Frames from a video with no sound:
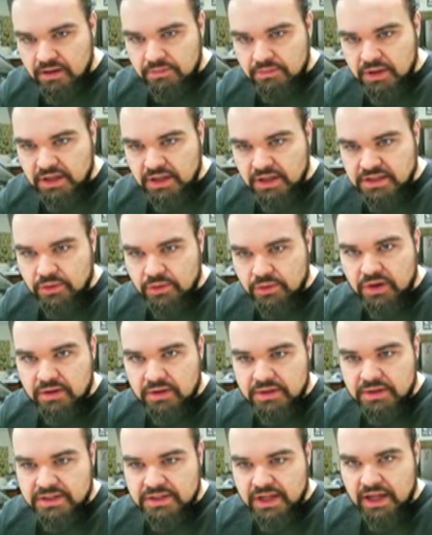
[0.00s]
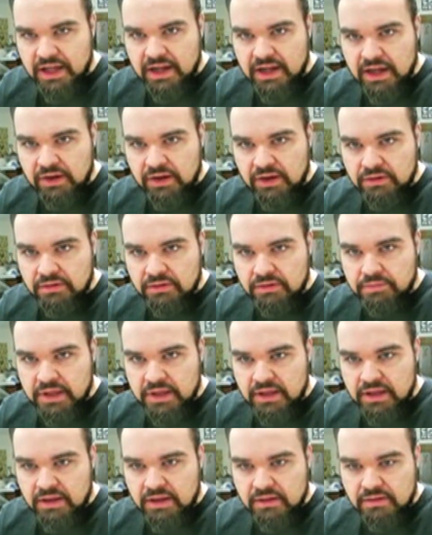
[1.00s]
because I want him to stand out and
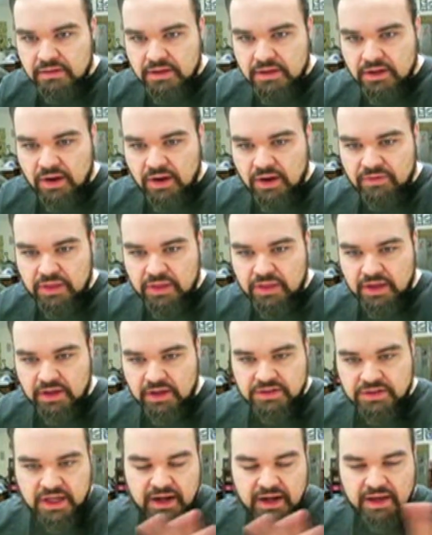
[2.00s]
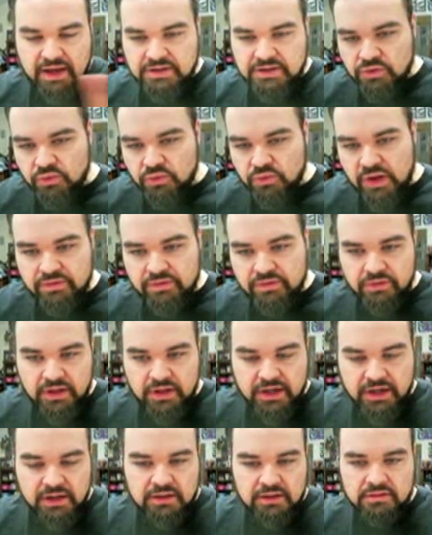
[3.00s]
be, you know, everything else kind of has a red
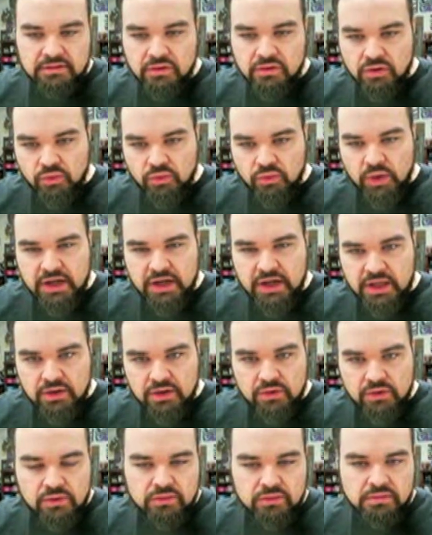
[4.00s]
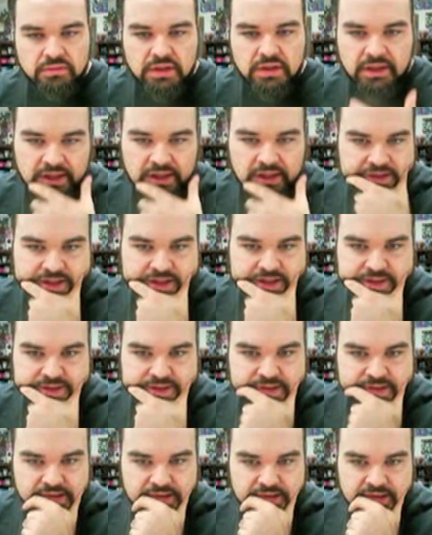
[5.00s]
flare or a red hue, and then
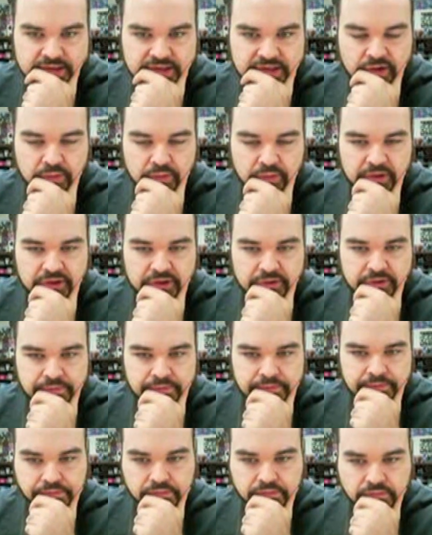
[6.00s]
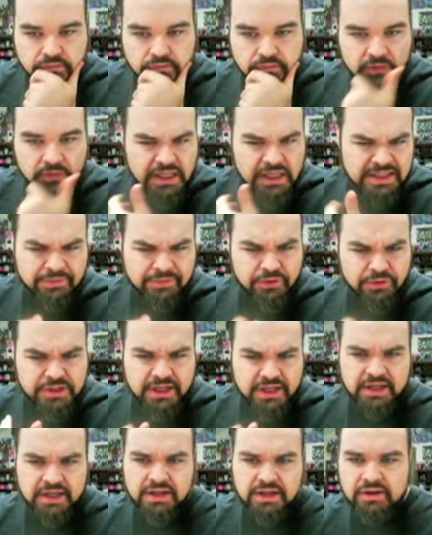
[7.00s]
he's all blue, except for a
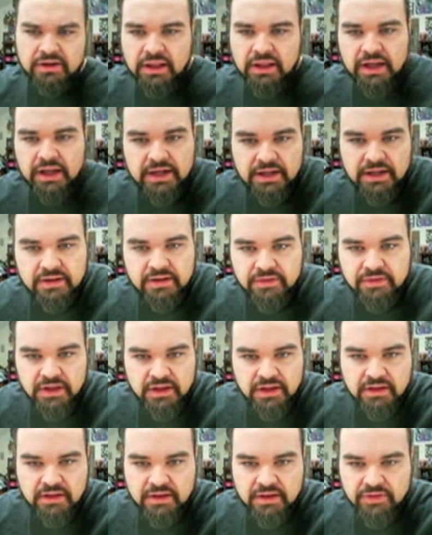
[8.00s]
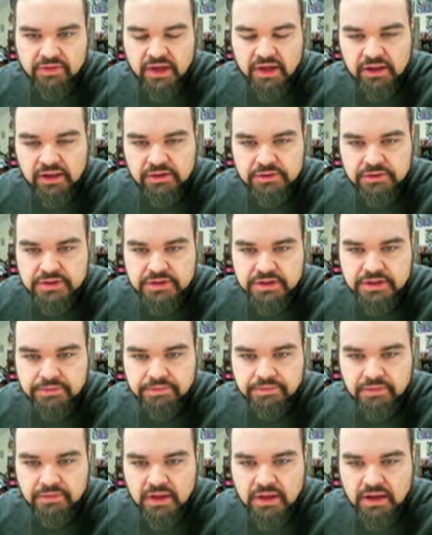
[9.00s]
secondary lighting of yellow, so
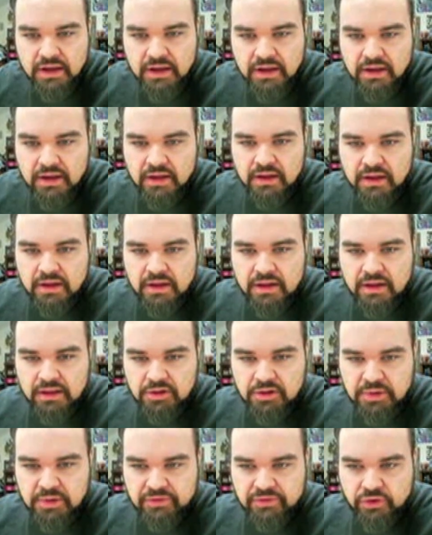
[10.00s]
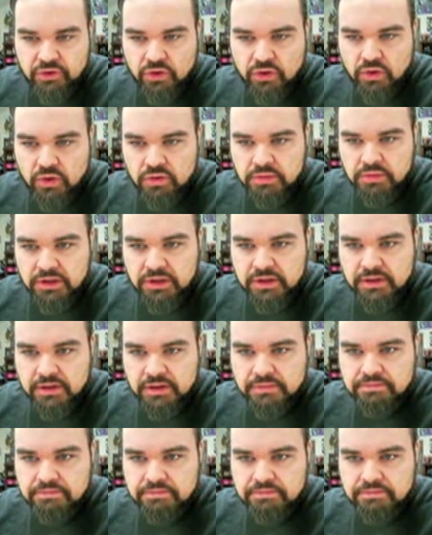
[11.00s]
a little bit of a chrome look.